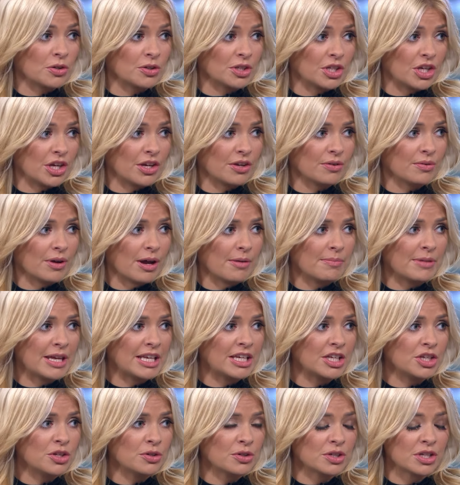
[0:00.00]
on you. I
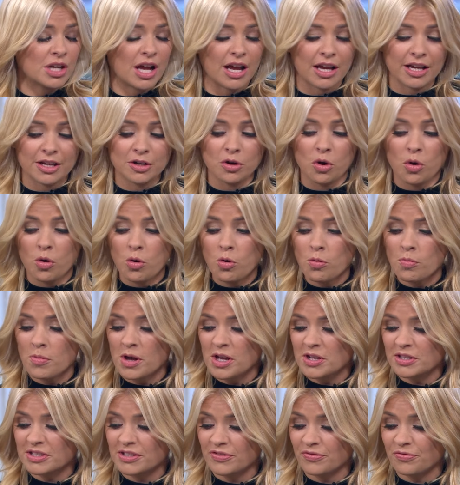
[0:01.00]
mean, I can
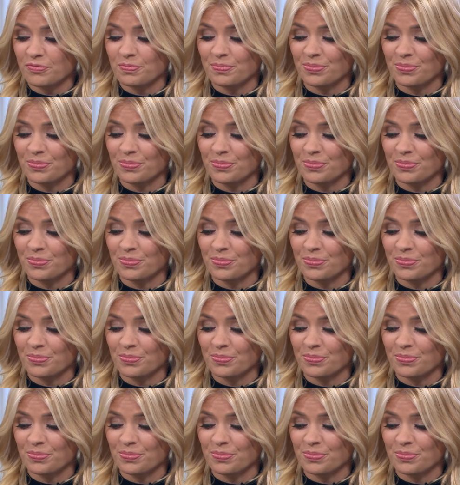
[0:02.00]
almost,